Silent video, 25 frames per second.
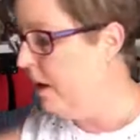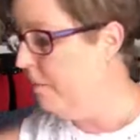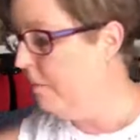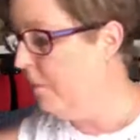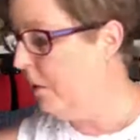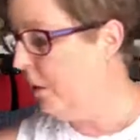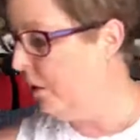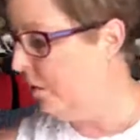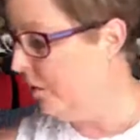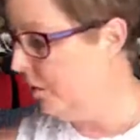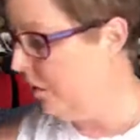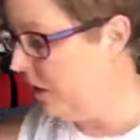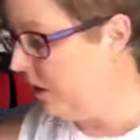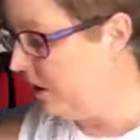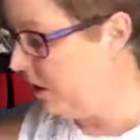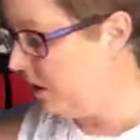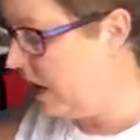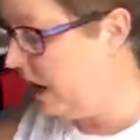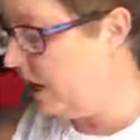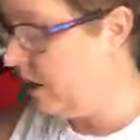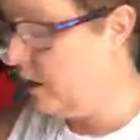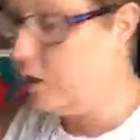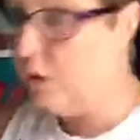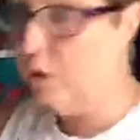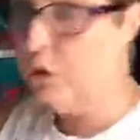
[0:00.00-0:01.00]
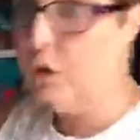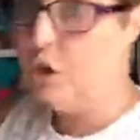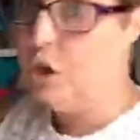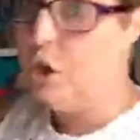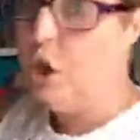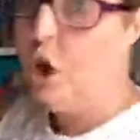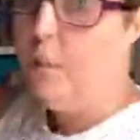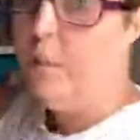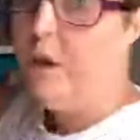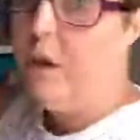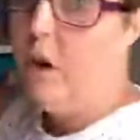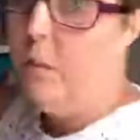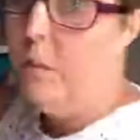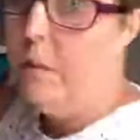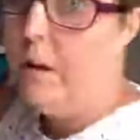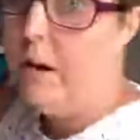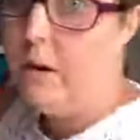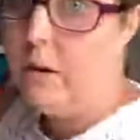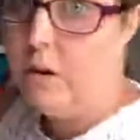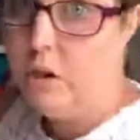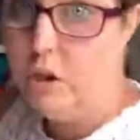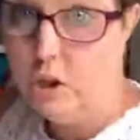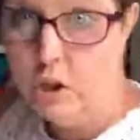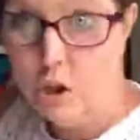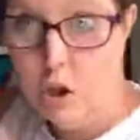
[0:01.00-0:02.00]
But this calico, you saw me all,
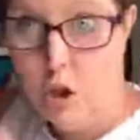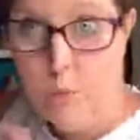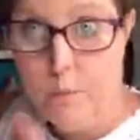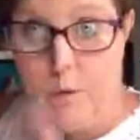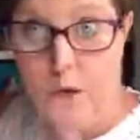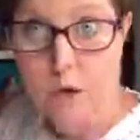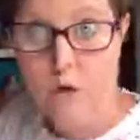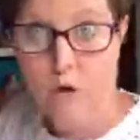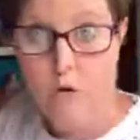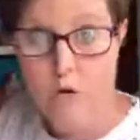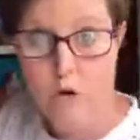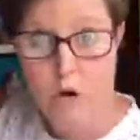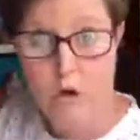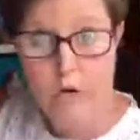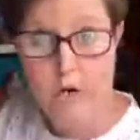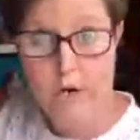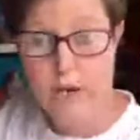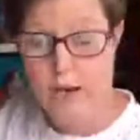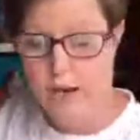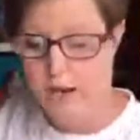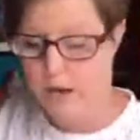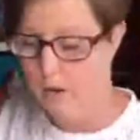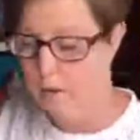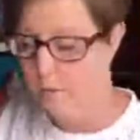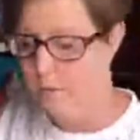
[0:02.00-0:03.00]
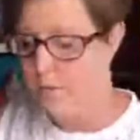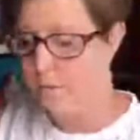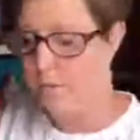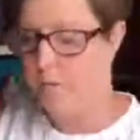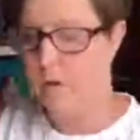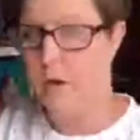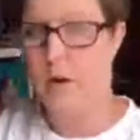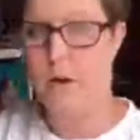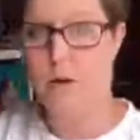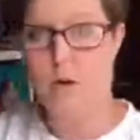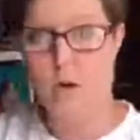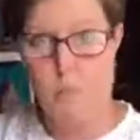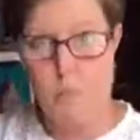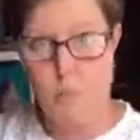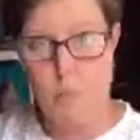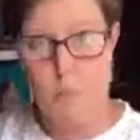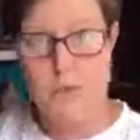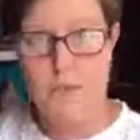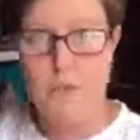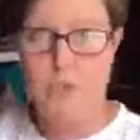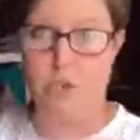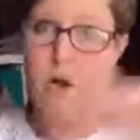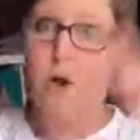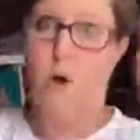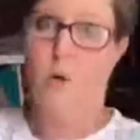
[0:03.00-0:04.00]
you saw me all cutting it out a couple of
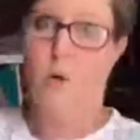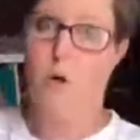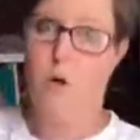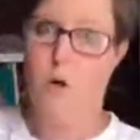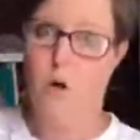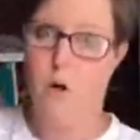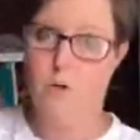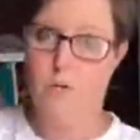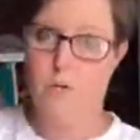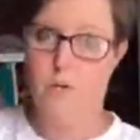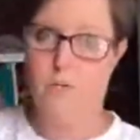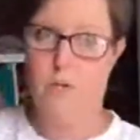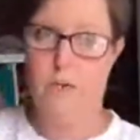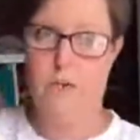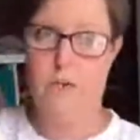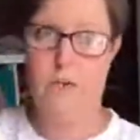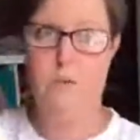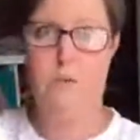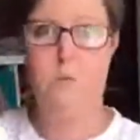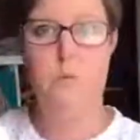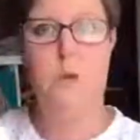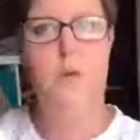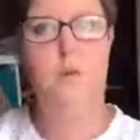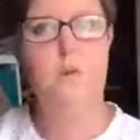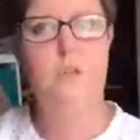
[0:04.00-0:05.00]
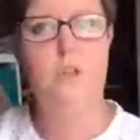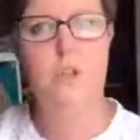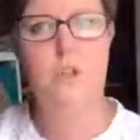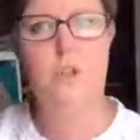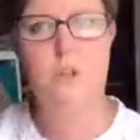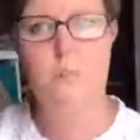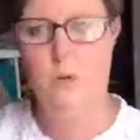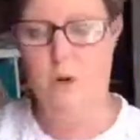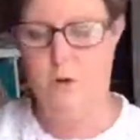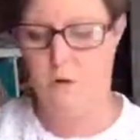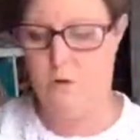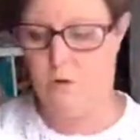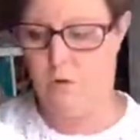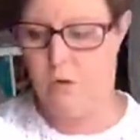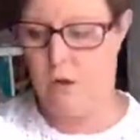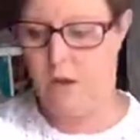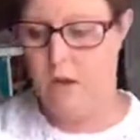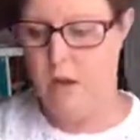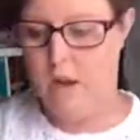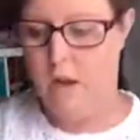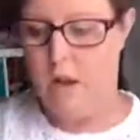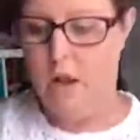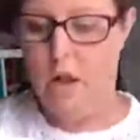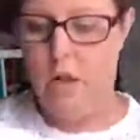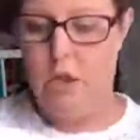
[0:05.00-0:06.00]
weeks ago on the video as well as the other month.
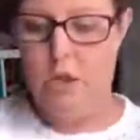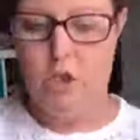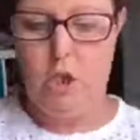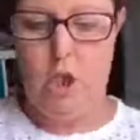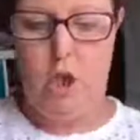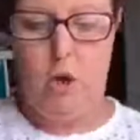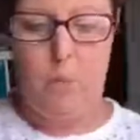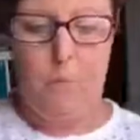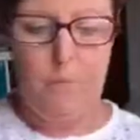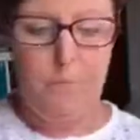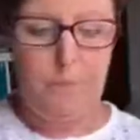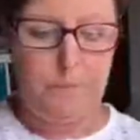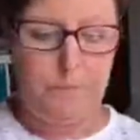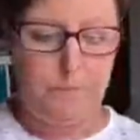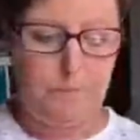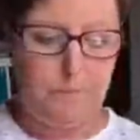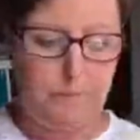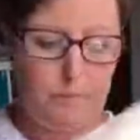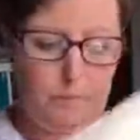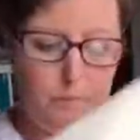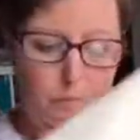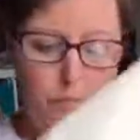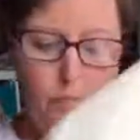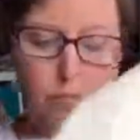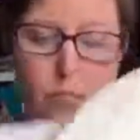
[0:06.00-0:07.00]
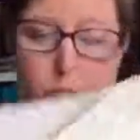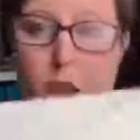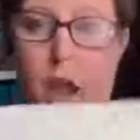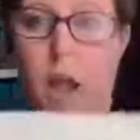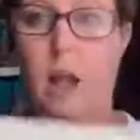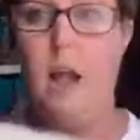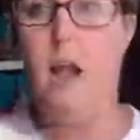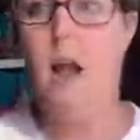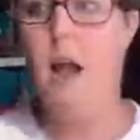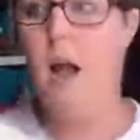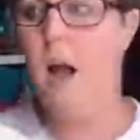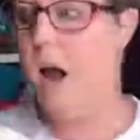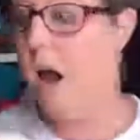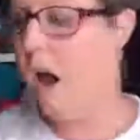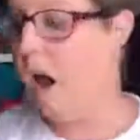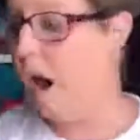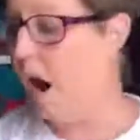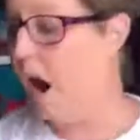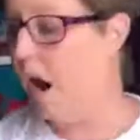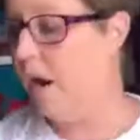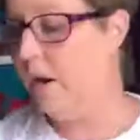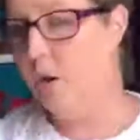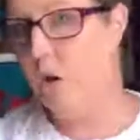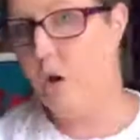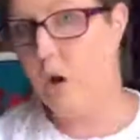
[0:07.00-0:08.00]
So
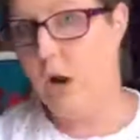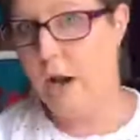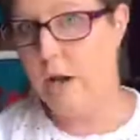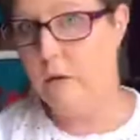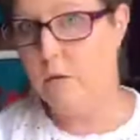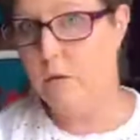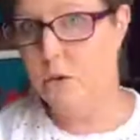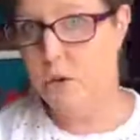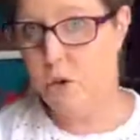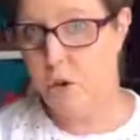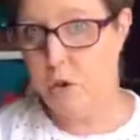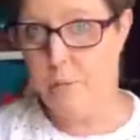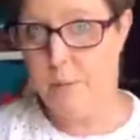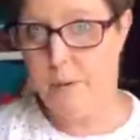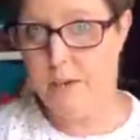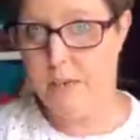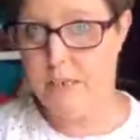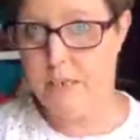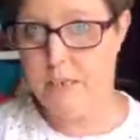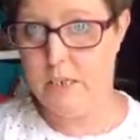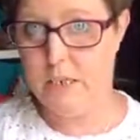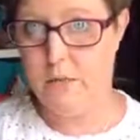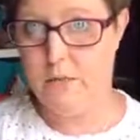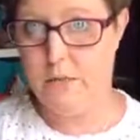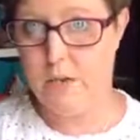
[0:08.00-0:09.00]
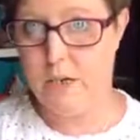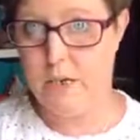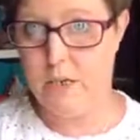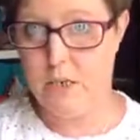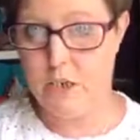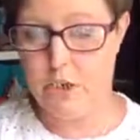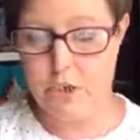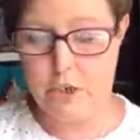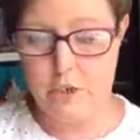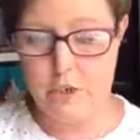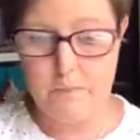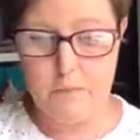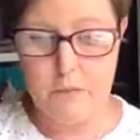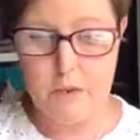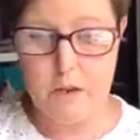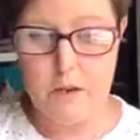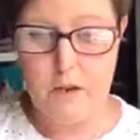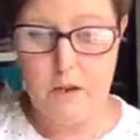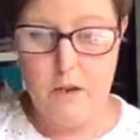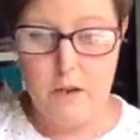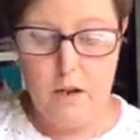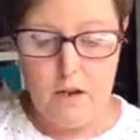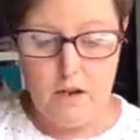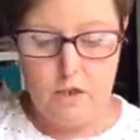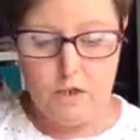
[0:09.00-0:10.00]
I cut out two pieces of each.
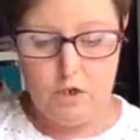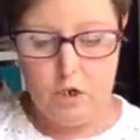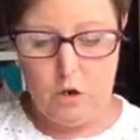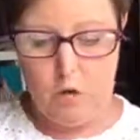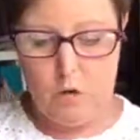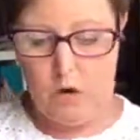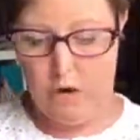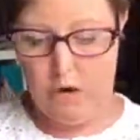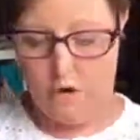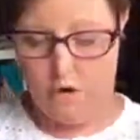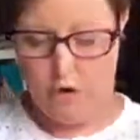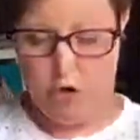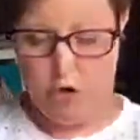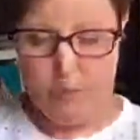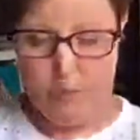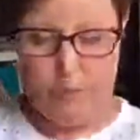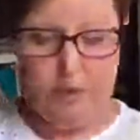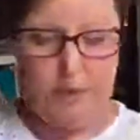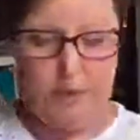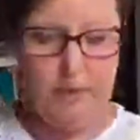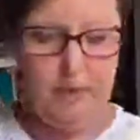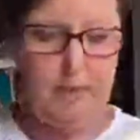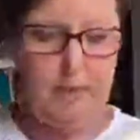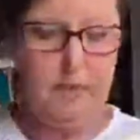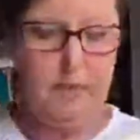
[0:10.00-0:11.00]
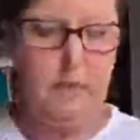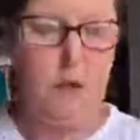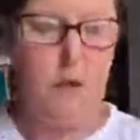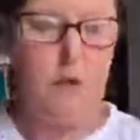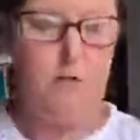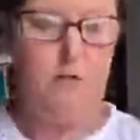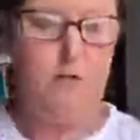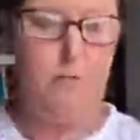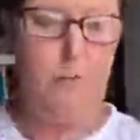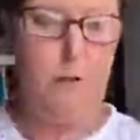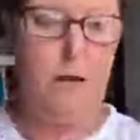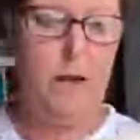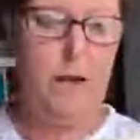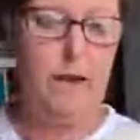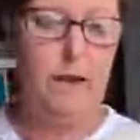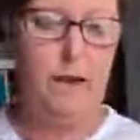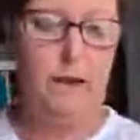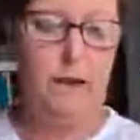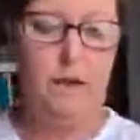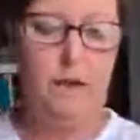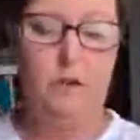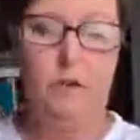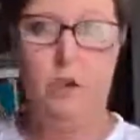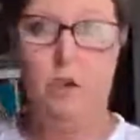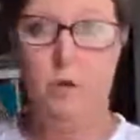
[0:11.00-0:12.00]
So two pieces of
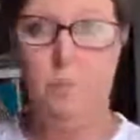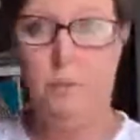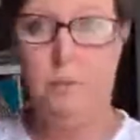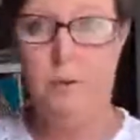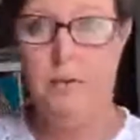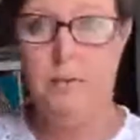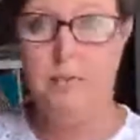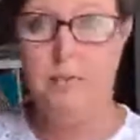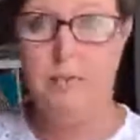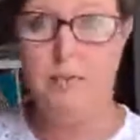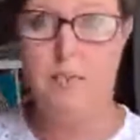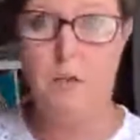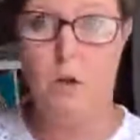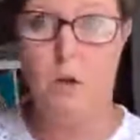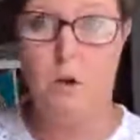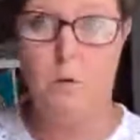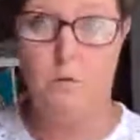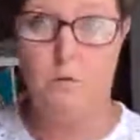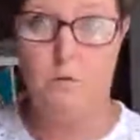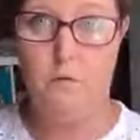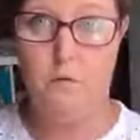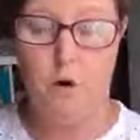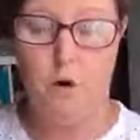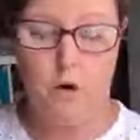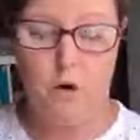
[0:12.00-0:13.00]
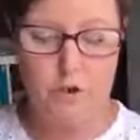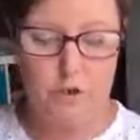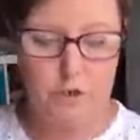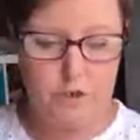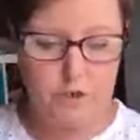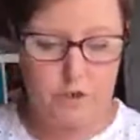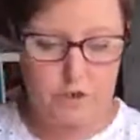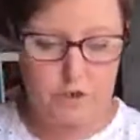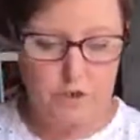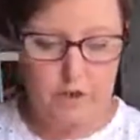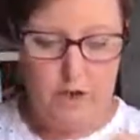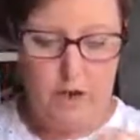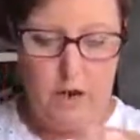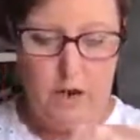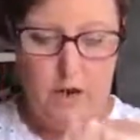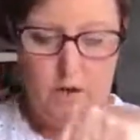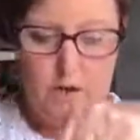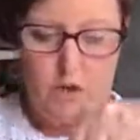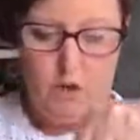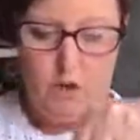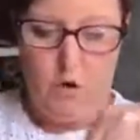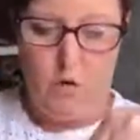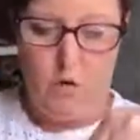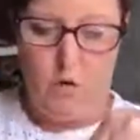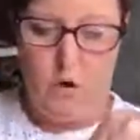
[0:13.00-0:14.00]
back, two pieces of front.
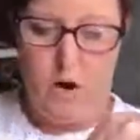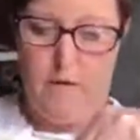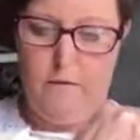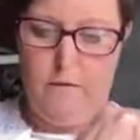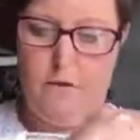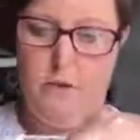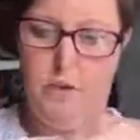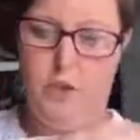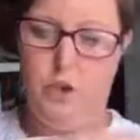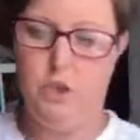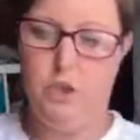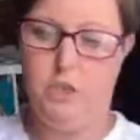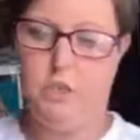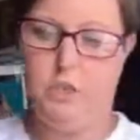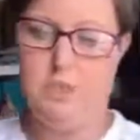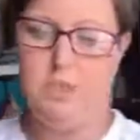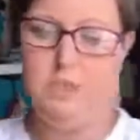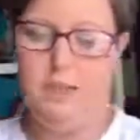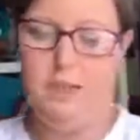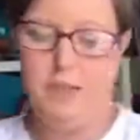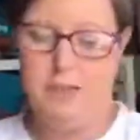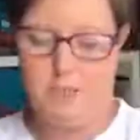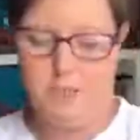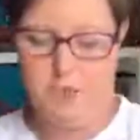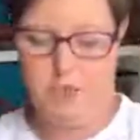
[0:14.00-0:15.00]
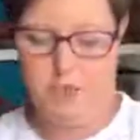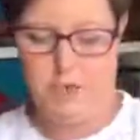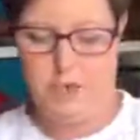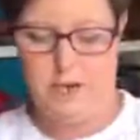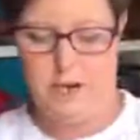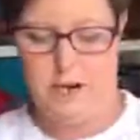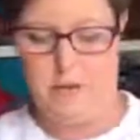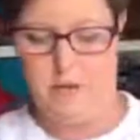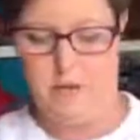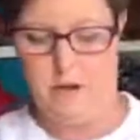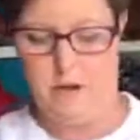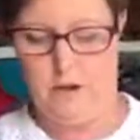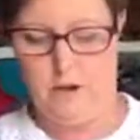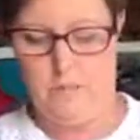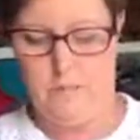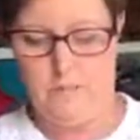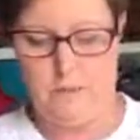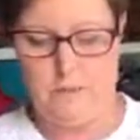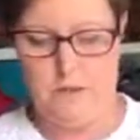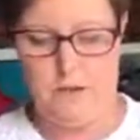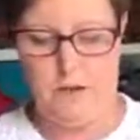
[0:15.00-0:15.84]
So I've just stitched together